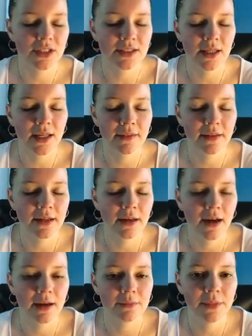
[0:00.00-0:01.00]
She said
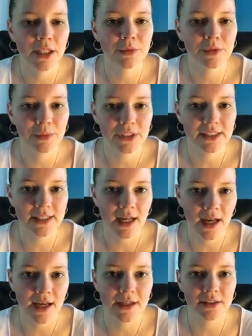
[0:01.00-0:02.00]
that he was pretty
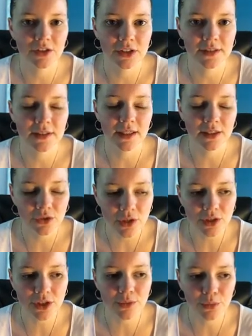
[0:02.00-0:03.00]
tight, and she said I
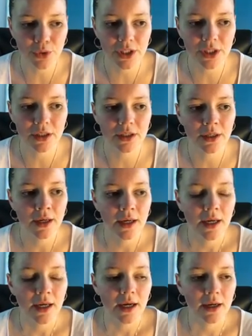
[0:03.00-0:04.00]
stretched him pretty good.
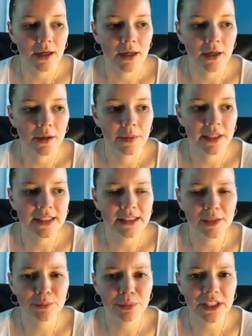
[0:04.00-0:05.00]
And he
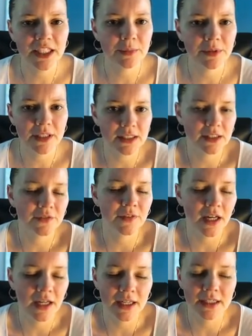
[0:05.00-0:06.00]
did bleed, but that's
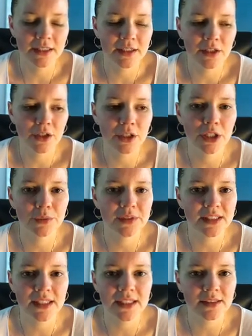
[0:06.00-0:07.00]
fine. He
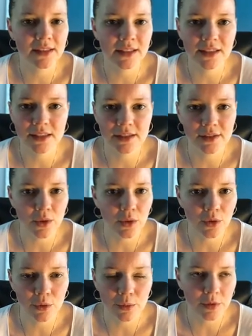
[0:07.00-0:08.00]
was easily
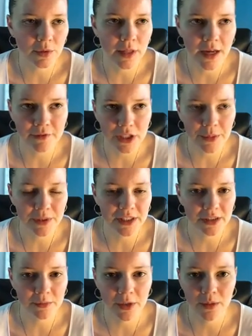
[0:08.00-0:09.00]
consolable after I
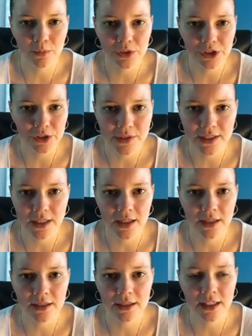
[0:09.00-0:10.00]
picked him up when she was
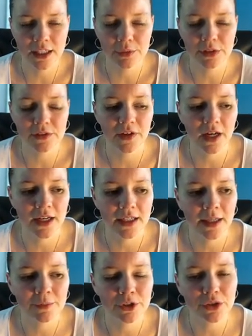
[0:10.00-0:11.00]
done, and he was
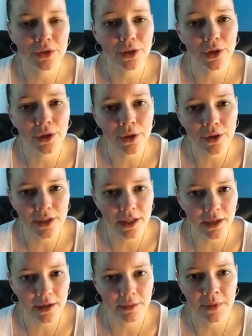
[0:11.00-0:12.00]
fine. I'm sure it hurt
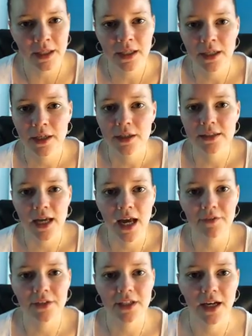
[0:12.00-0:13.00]
him to
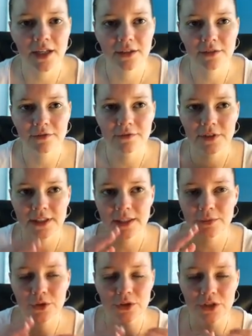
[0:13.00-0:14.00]
have it kind of, because
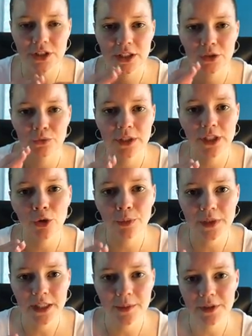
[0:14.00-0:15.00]
I'm sure she had to
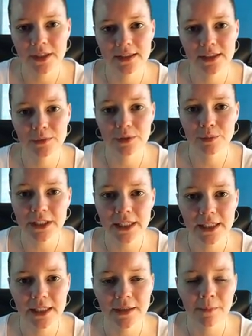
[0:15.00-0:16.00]
reopen it because he was
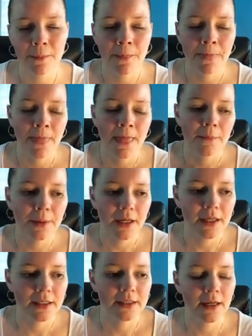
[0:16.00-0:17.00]
bleeding.
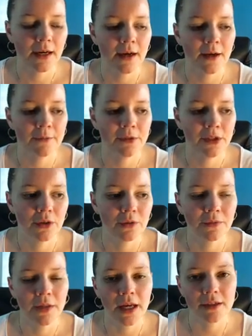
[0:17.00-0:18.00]
But,
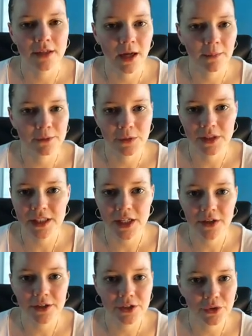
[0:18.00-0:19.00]
that comes with the
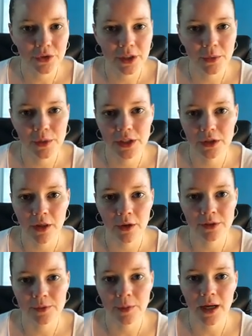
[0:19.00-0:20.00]
territory. We knew
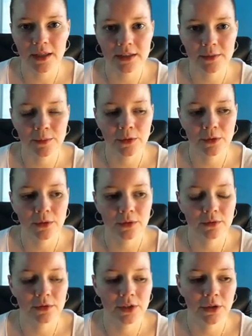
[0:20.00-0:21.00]
that was
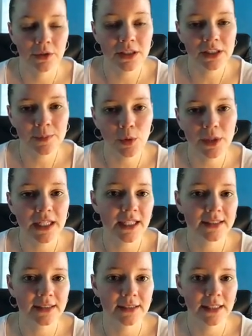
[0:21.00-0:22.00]
possible. At this point, he
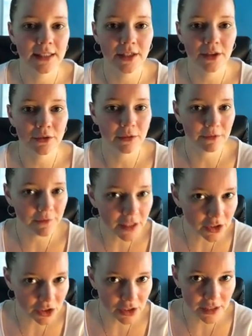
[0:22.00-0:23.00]
doesn't need another
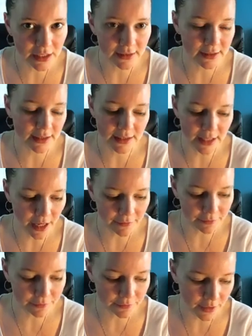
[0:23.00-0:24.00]
revision. He doesn't need to
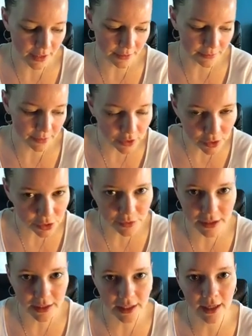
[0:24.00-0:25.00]
have
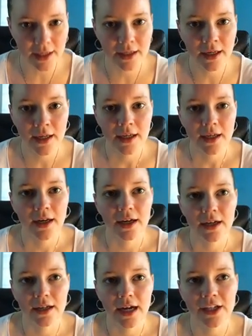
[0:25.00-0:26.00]
surgery again.
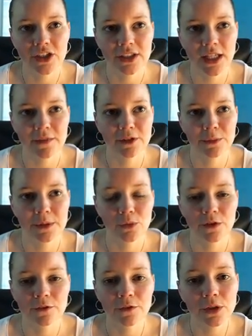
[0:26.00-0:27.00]
I just have to be
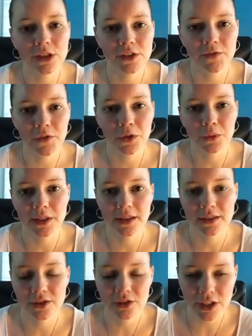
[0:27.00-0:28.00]
more forceful
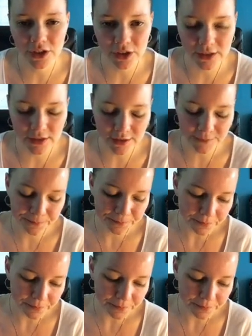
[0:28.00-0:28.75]
with the stretches.